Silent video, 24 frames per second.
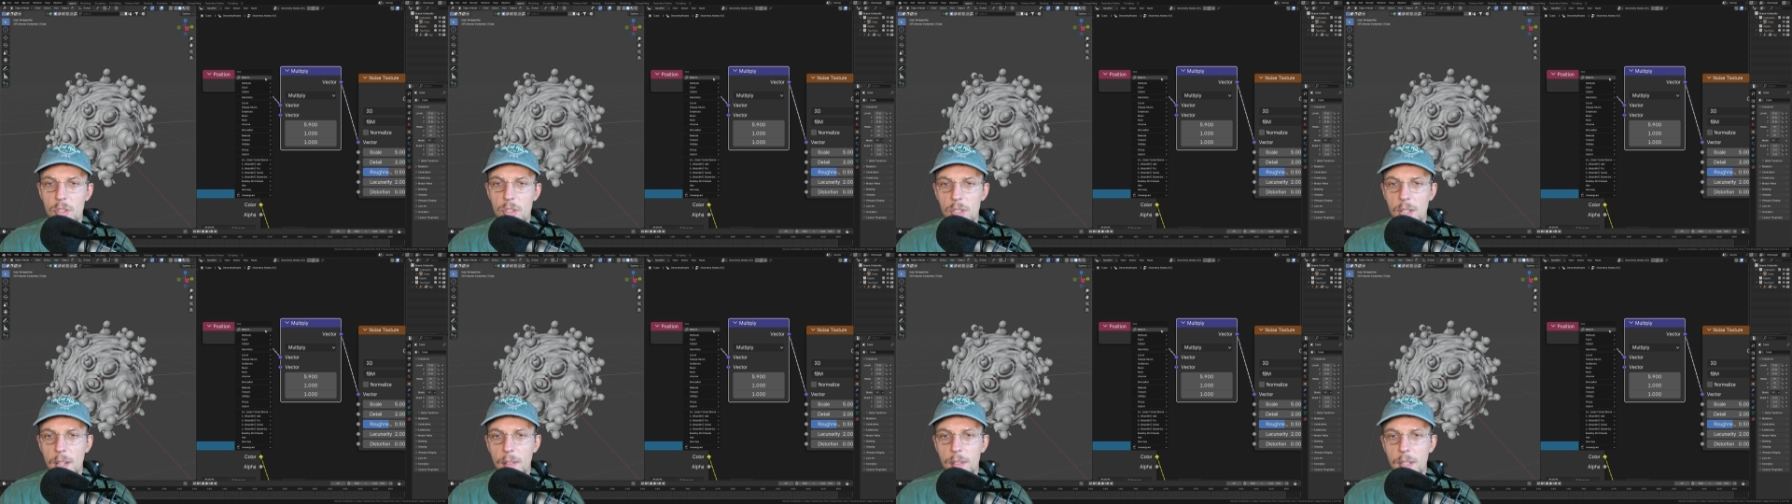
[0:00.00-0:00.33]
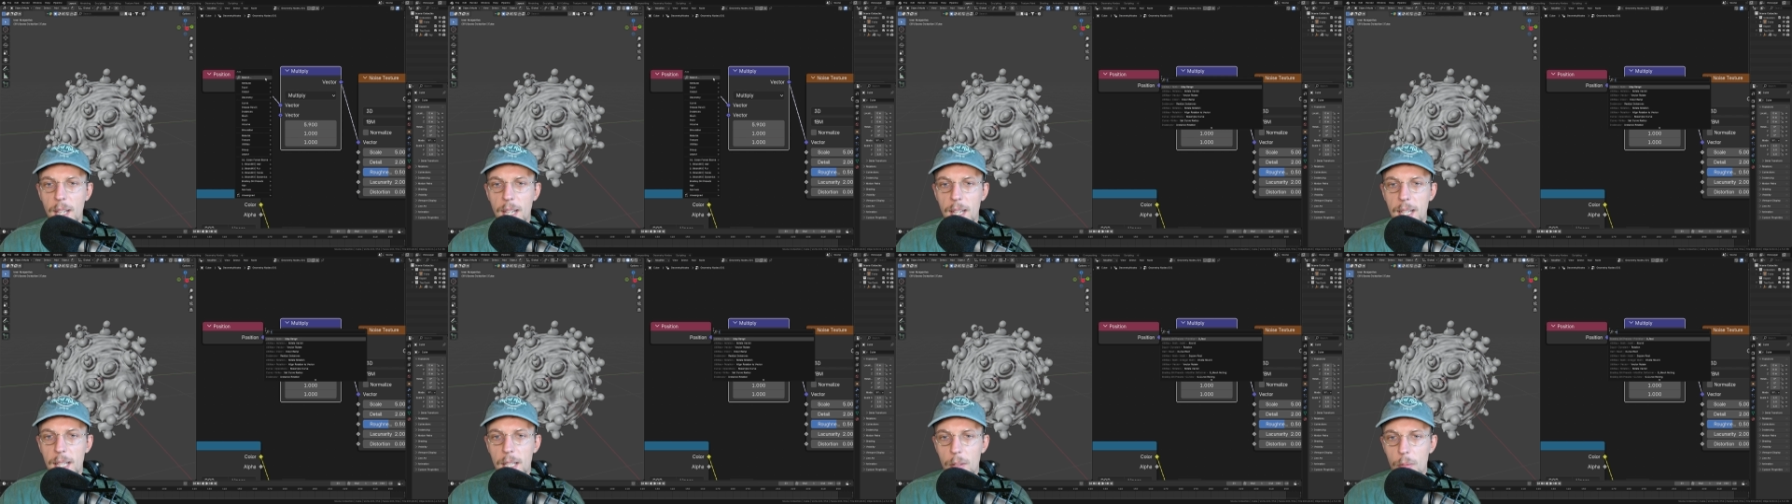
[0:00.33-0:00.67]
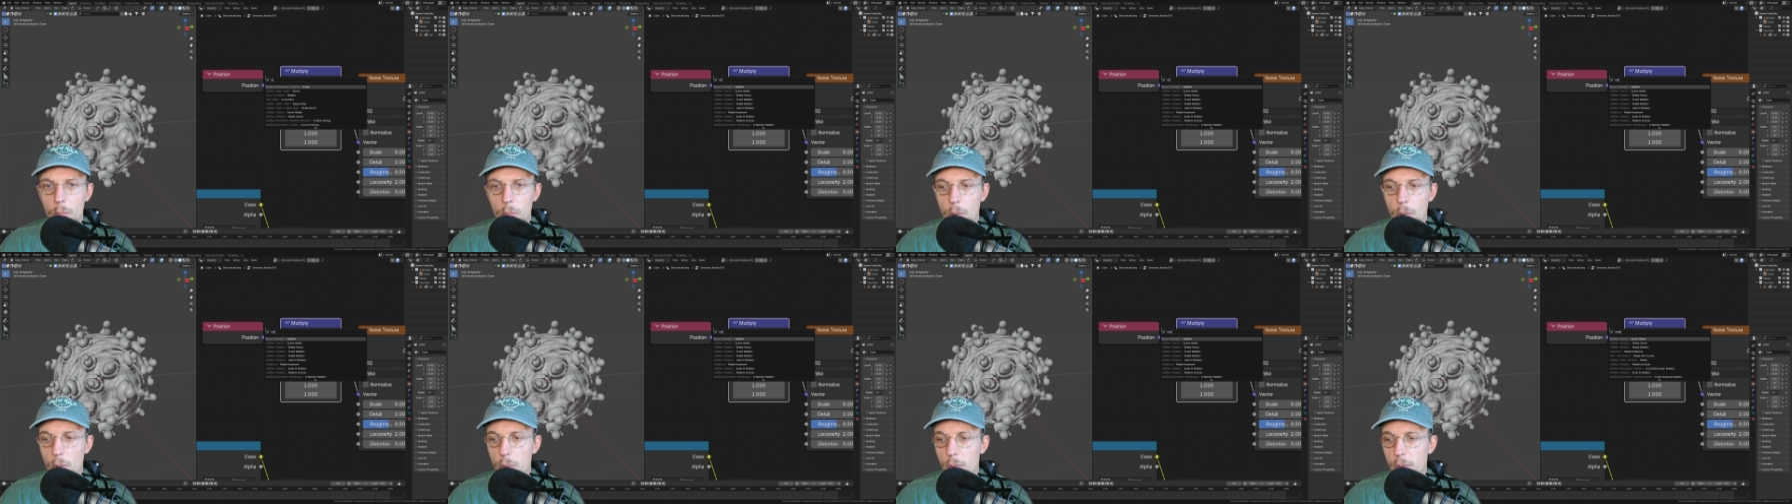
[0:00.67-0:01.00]
Shift A,
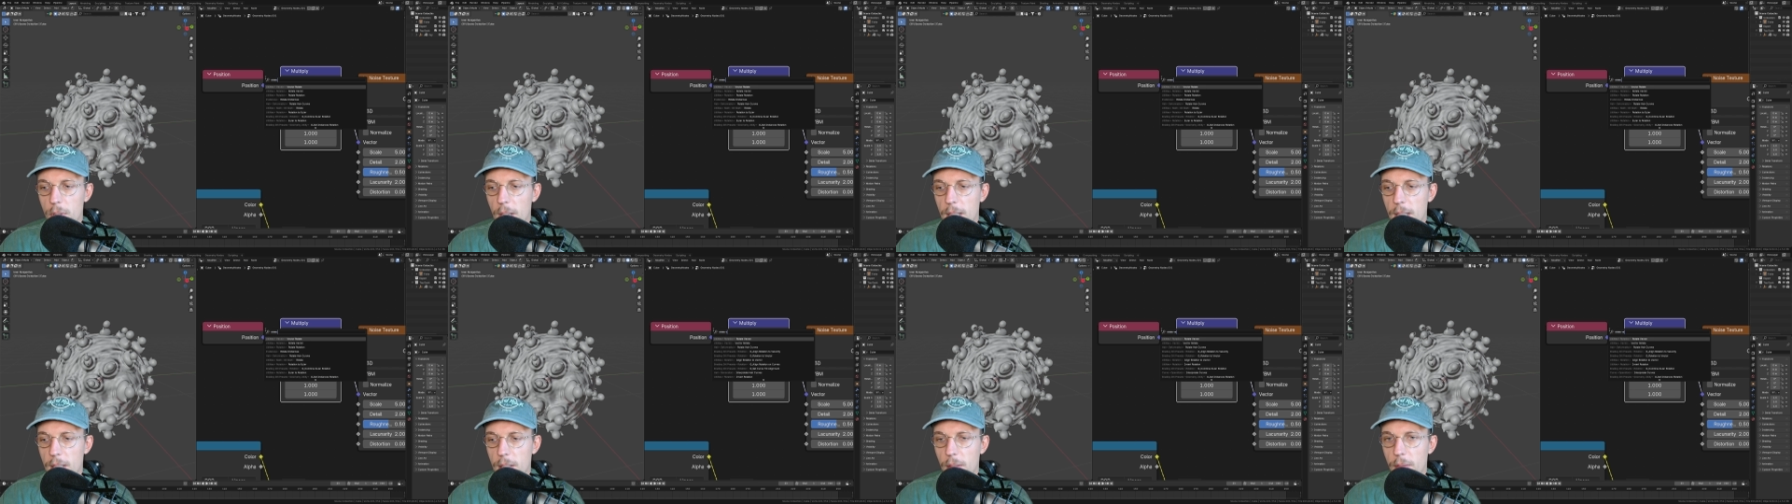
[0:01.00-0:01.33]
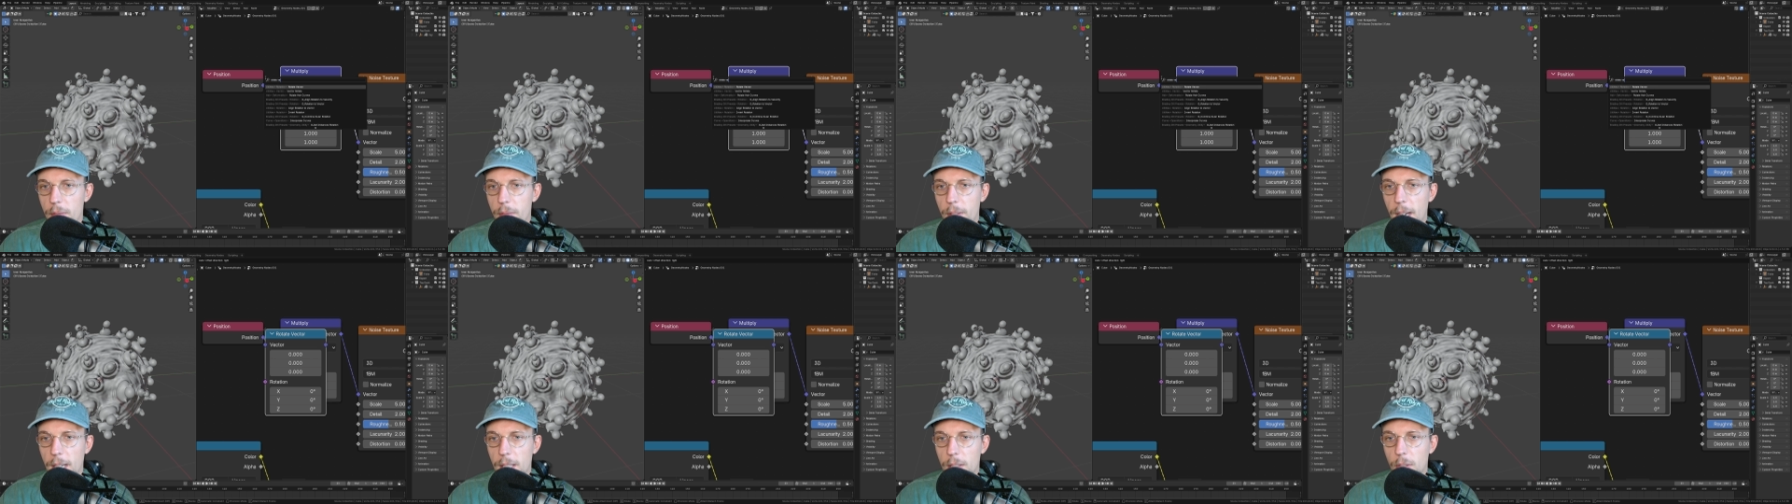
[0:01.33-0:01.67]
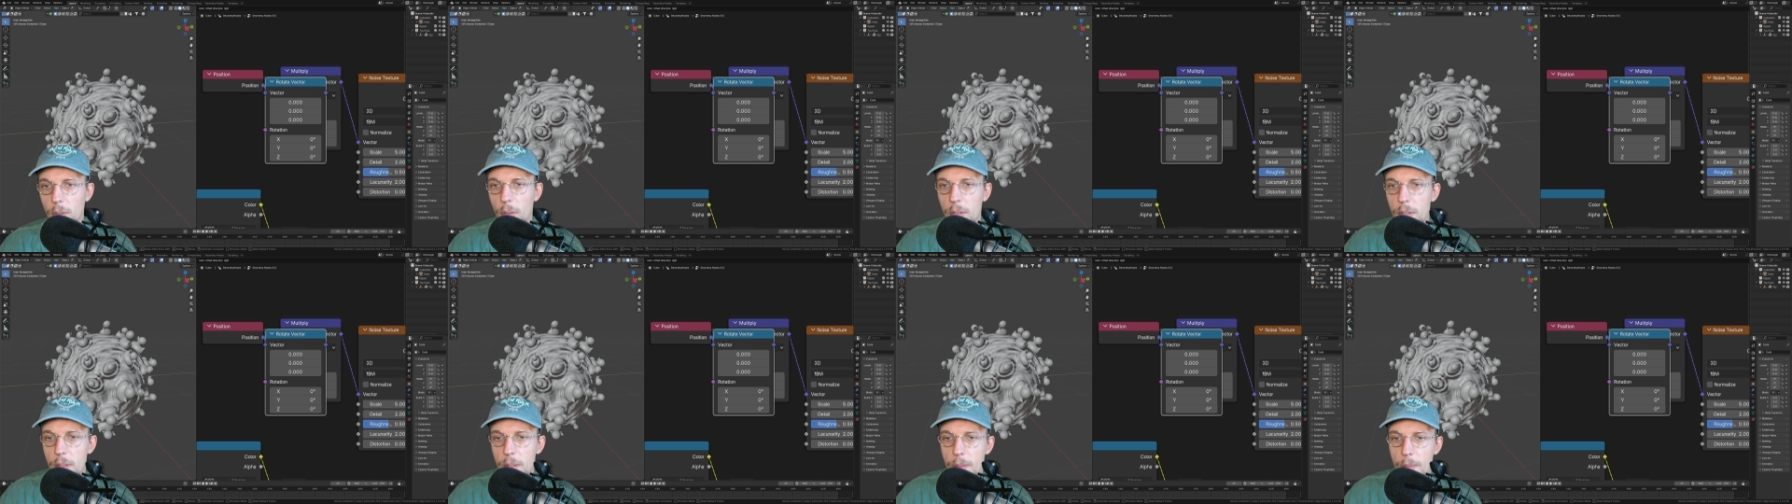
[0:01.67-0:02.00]
rotate
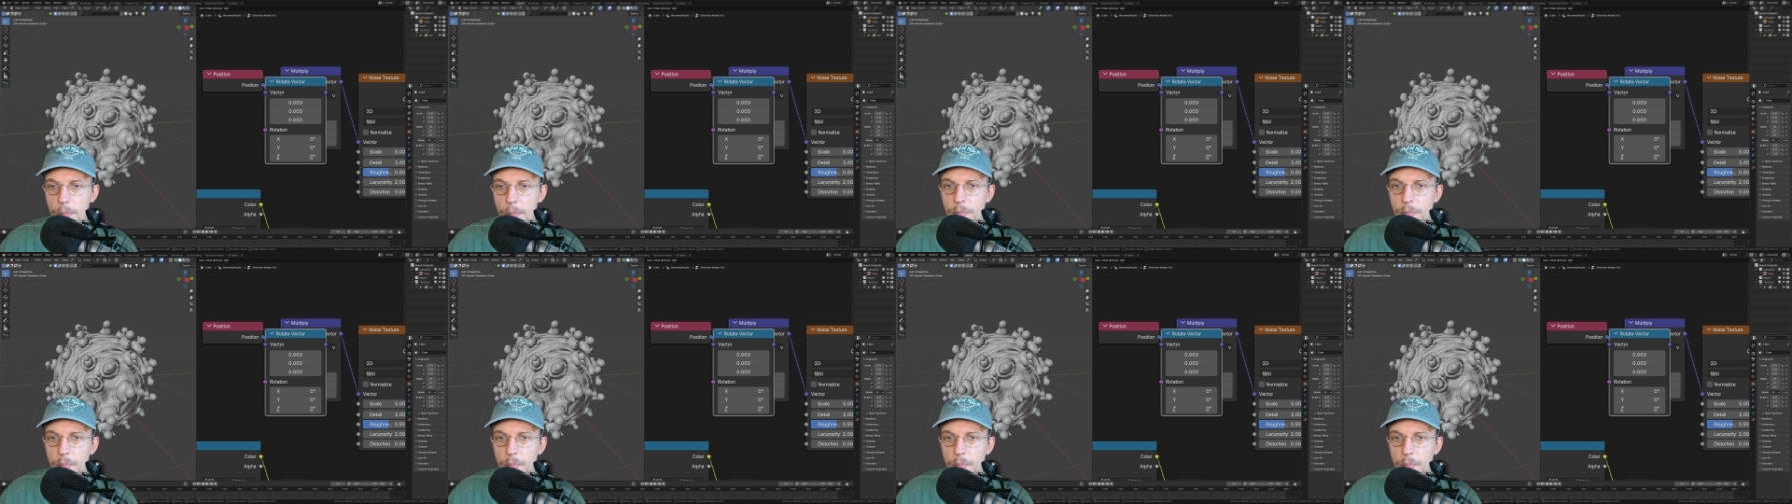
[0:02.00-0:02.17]
vector.